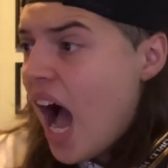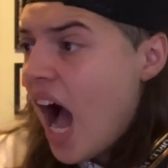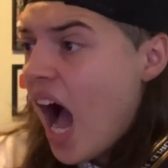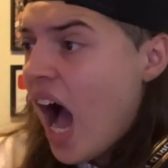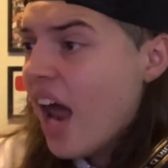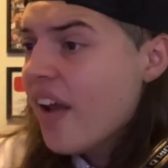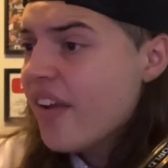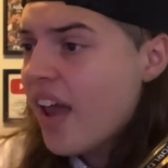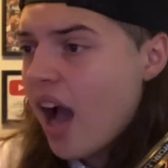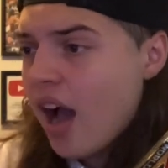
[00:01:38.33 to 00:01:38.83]

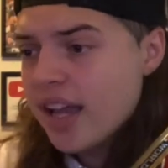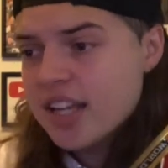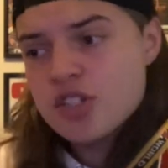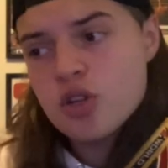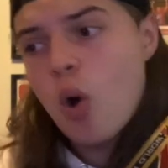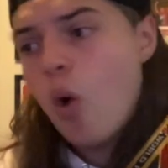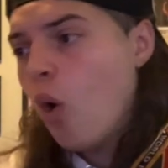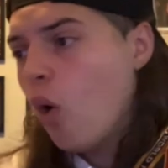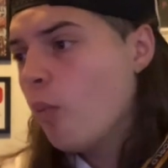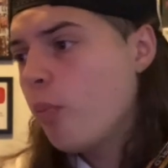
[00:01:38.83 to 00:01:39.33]
And now it's
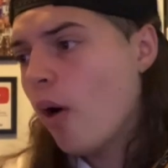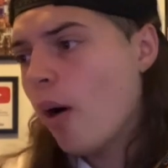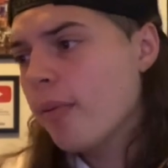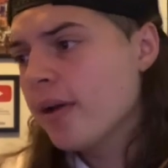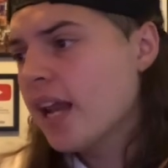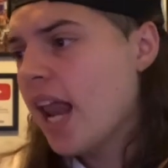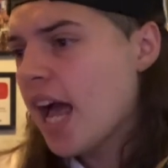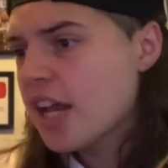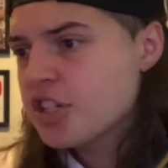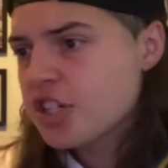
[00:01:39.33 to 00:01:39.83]
all
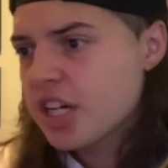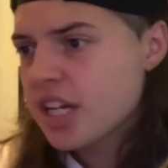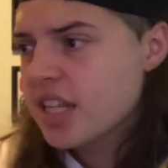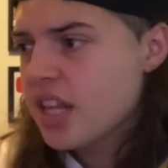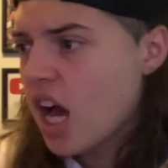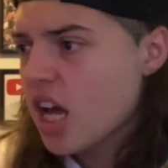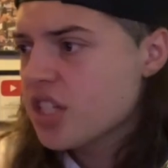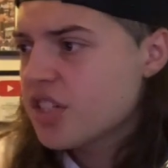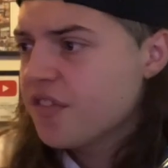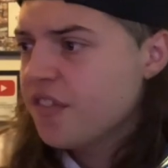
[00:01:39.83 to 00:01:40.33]
Bobby Lashley
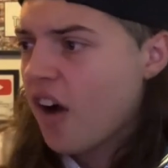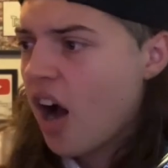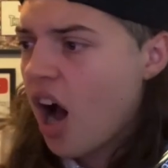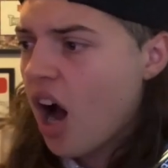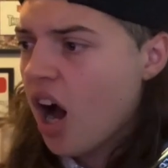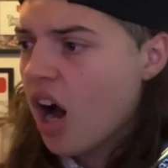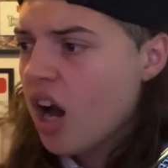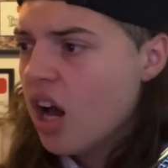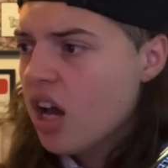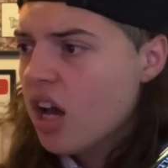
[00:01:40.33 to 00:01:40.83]
thus
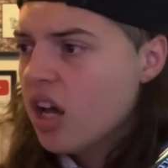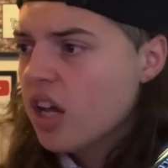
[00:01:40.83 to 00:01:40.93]
far.